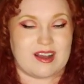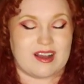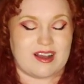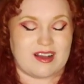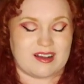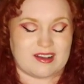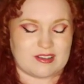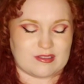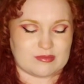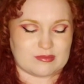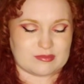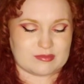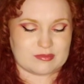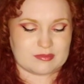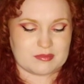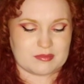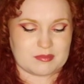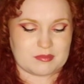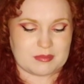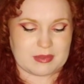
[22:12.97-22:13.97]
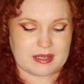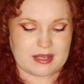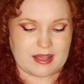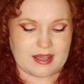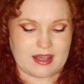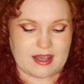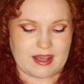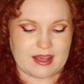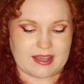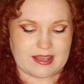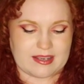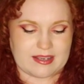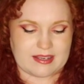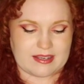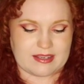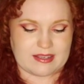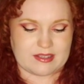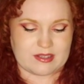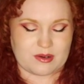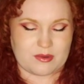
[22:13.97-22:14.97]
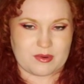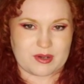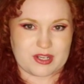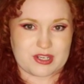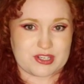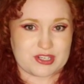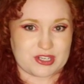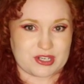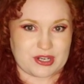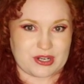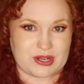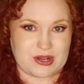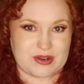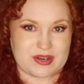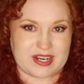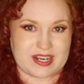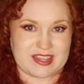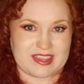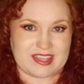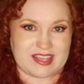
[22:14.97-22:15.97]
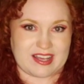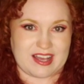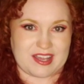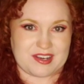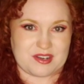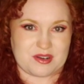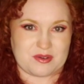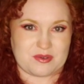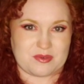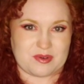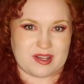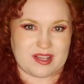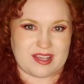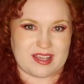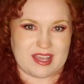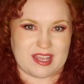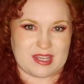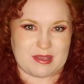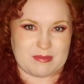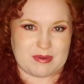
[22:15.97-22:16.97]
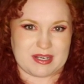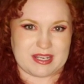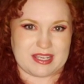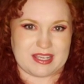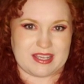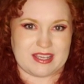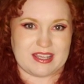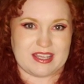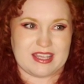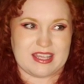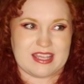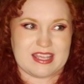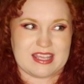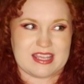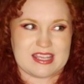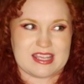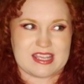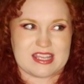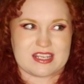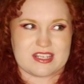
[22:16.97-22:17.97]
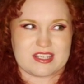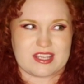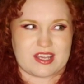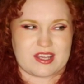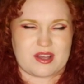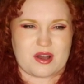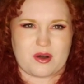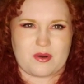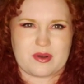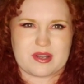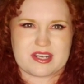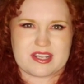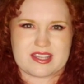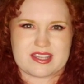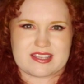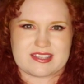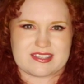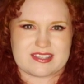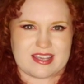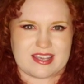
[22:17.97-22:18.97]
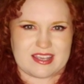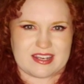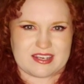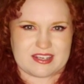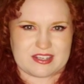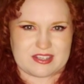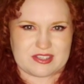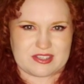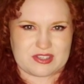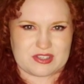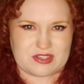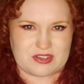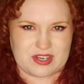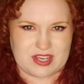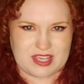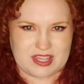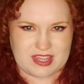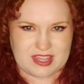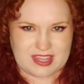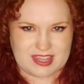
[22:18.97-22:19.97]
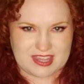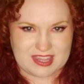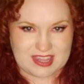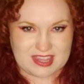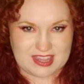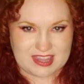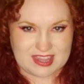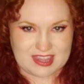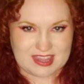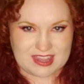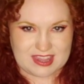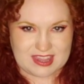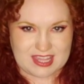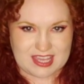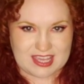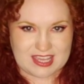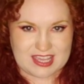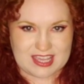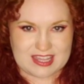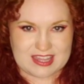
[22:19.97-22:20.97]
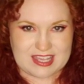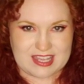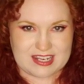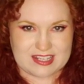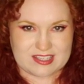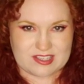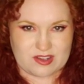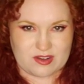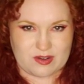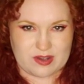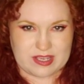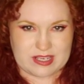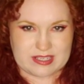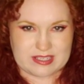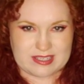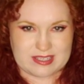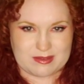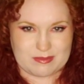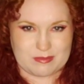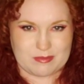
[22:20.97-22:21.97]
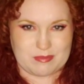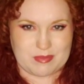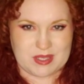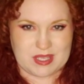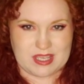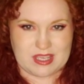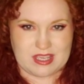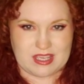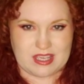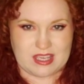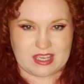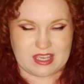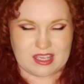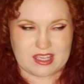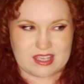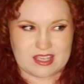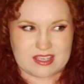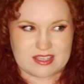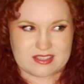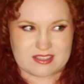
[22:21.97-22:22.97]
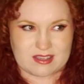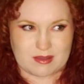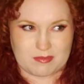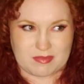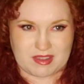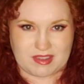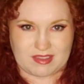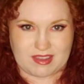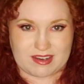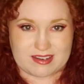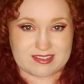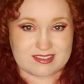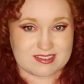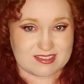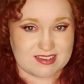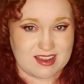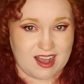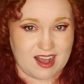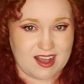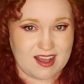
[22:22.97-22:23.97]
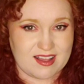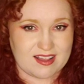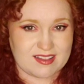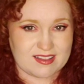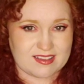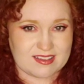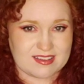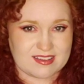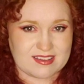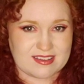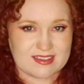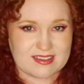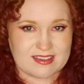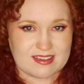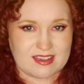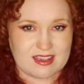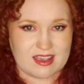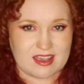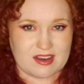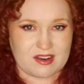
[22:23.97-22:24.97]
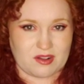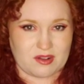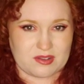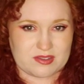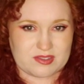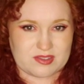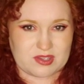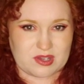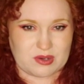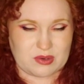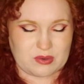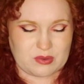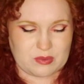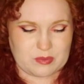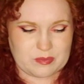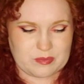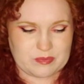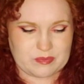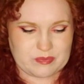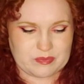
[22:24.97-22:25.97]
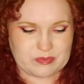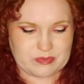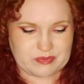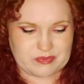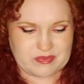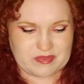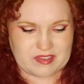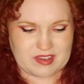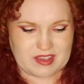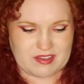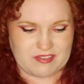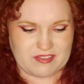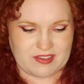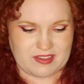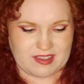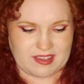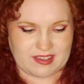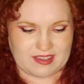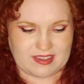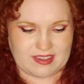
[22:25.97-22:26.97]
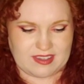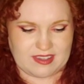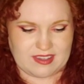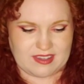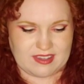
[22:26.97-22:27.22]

But I don't want to sugarcoat anything. I don't want anybody to go into this industry thinking that it's going to be something that it's not. And also, I feel like